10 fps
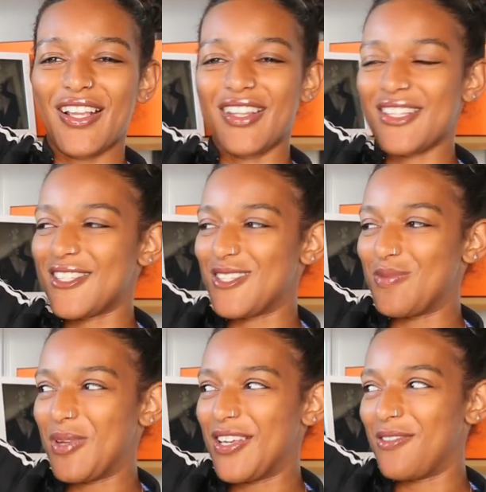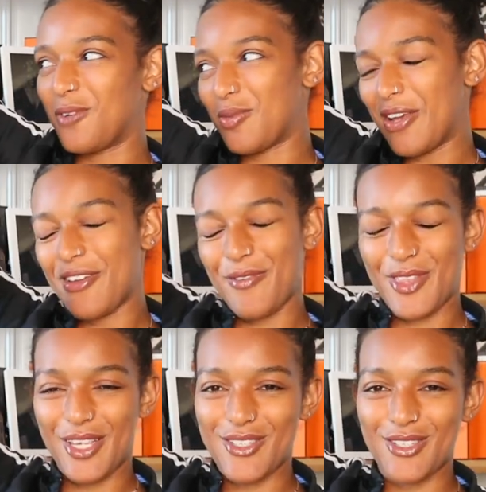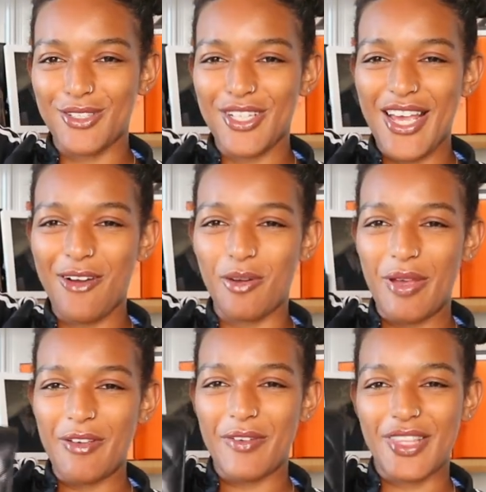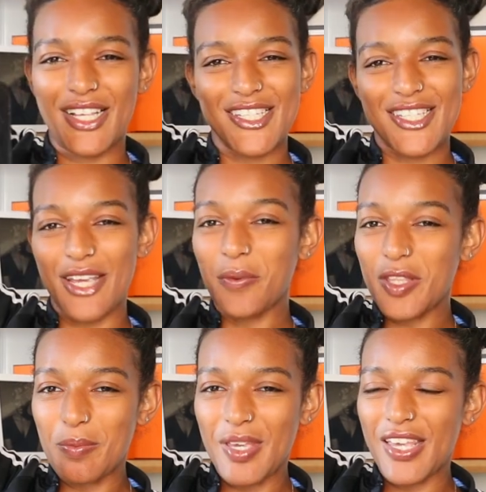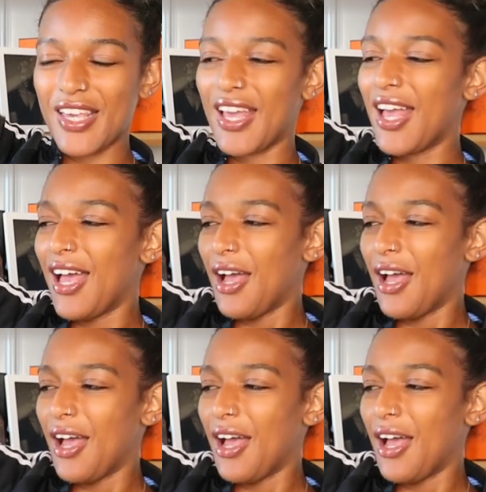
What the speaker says: And this has been one of my favorite things to look at, one of my favorite things to take with me.